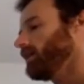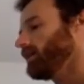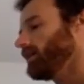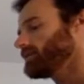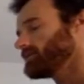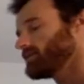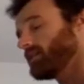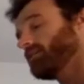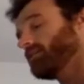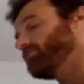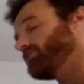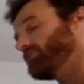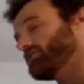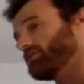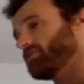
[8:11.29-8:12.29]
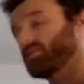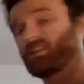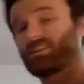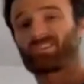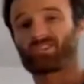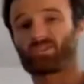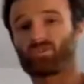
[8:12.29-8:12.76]
examples of
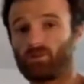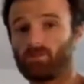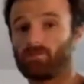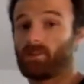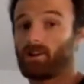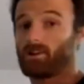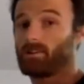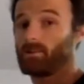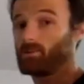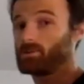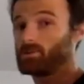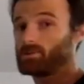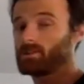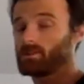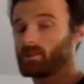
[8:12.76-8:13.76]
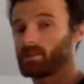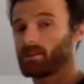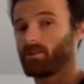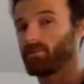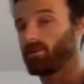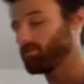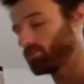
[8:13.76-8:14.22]
controlled variables you can
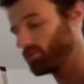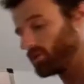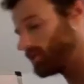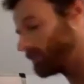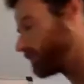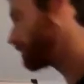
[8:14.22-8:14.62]
come up with.